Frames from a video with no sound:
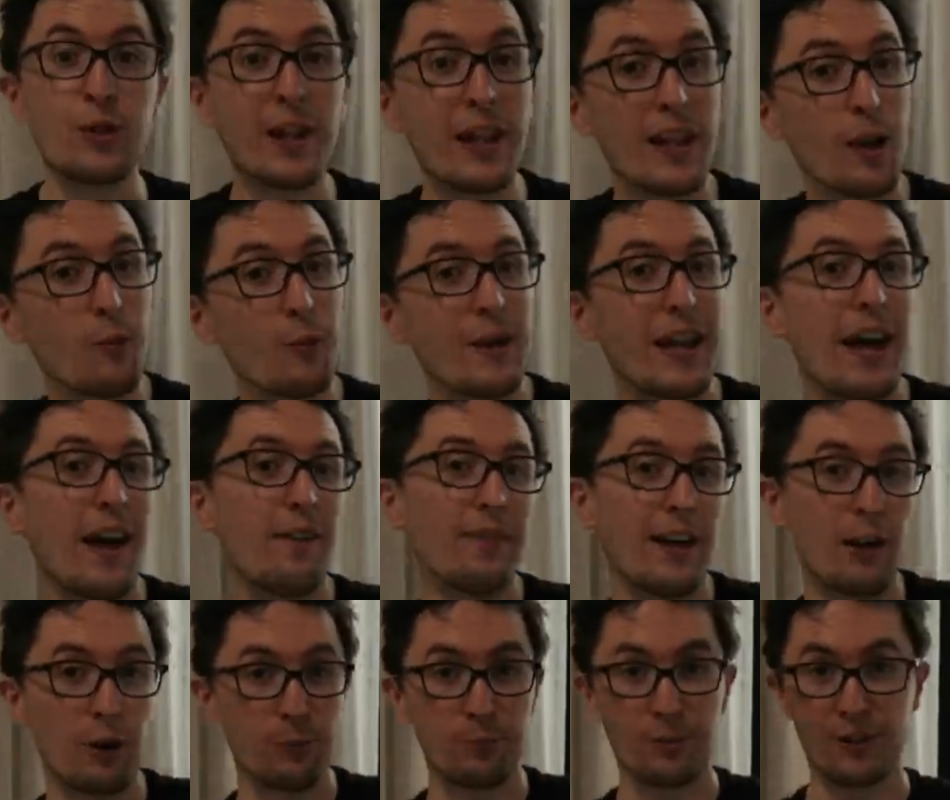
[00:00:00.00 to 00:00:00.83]
So now that we
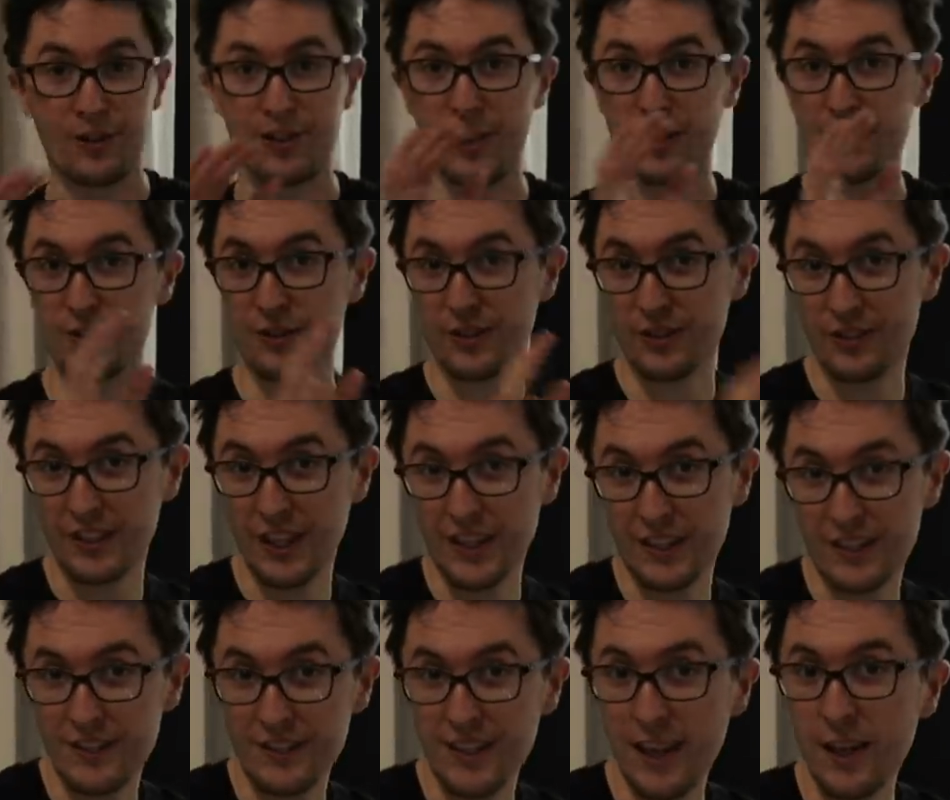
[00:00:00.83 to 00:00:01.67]
have our production
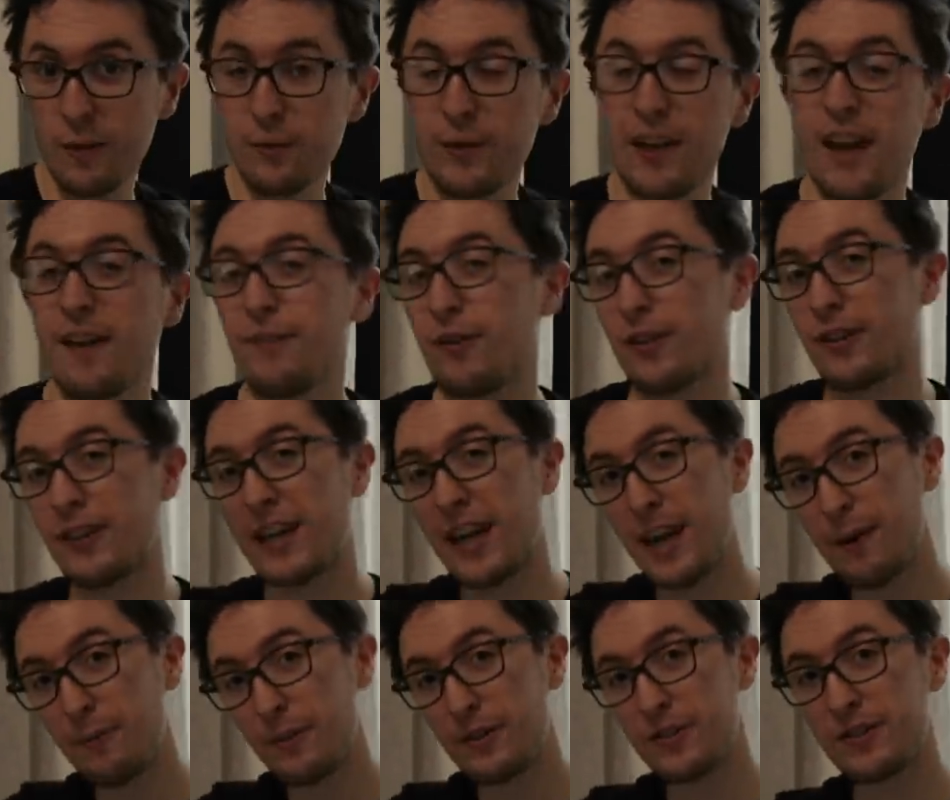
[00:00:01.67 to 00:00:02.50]
design set, we have our
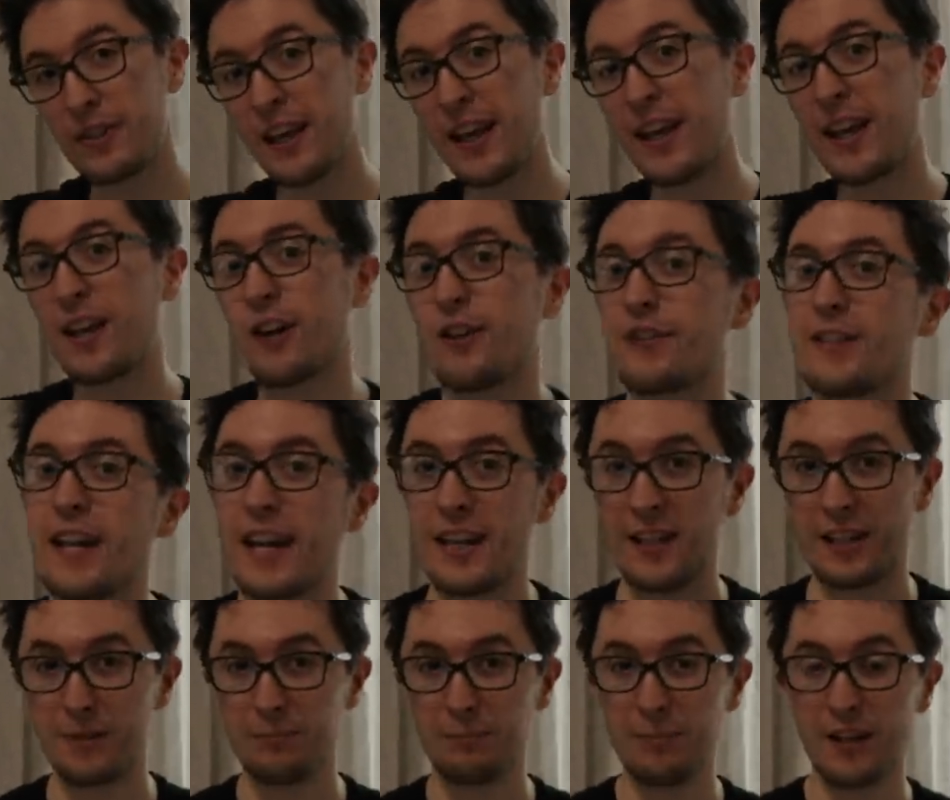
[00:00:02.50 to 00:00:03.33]
camera set and our
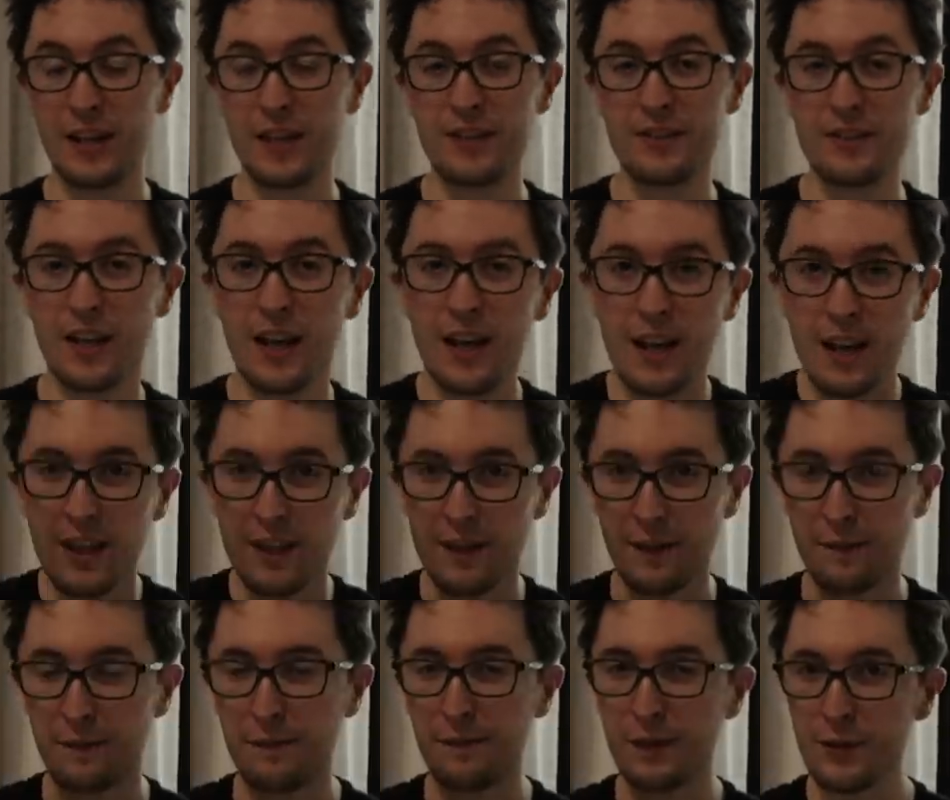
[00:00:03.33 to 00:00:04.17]
talent placed,
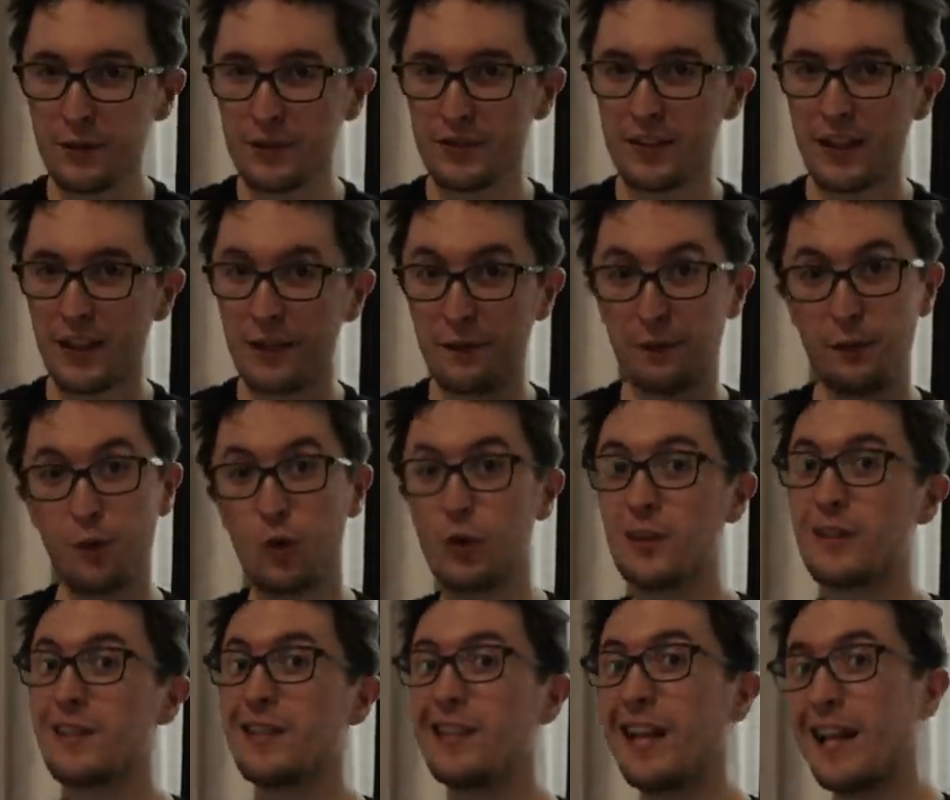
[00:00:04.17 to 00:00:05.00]
the first thing
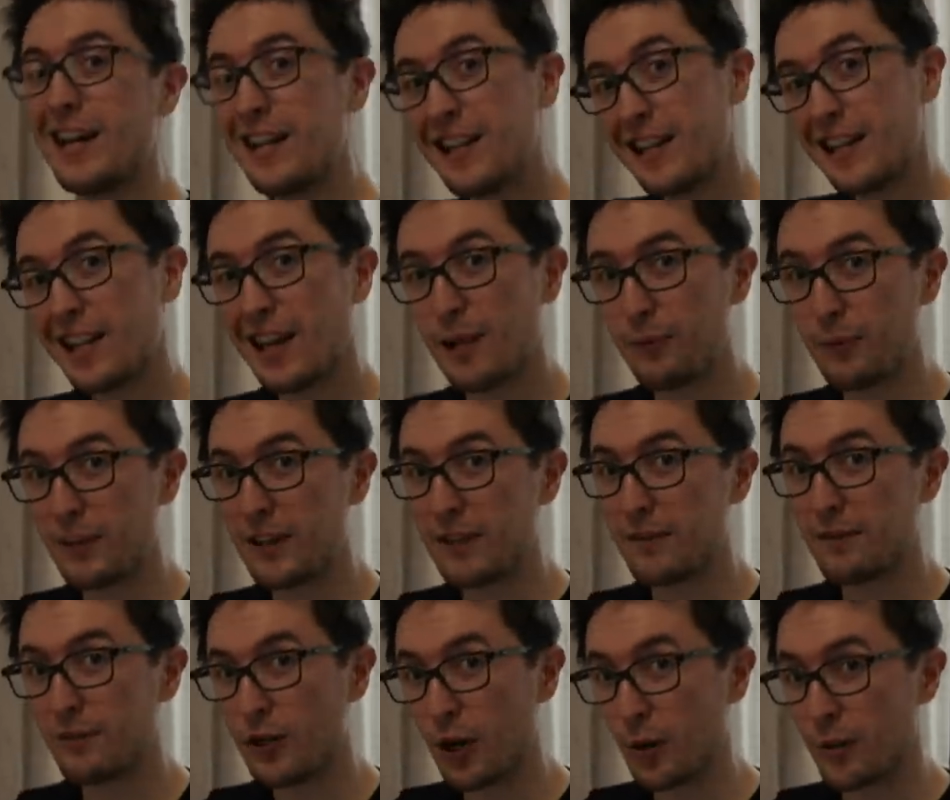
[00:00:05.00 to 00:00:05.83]
for lighting that
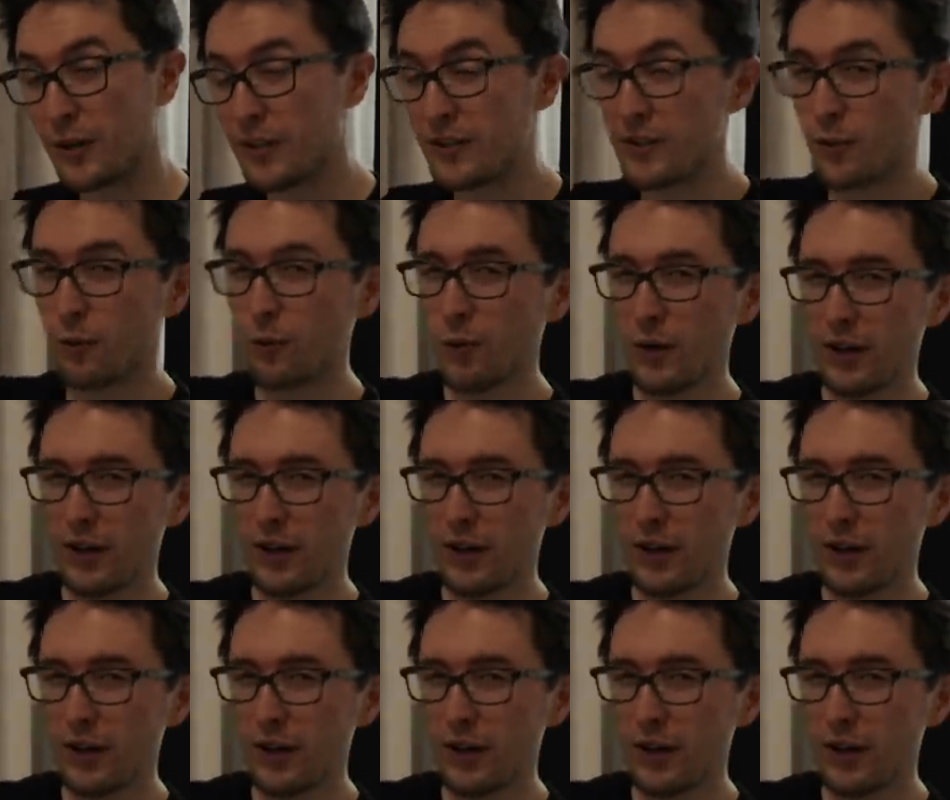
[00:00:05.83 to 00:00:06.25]
we noticed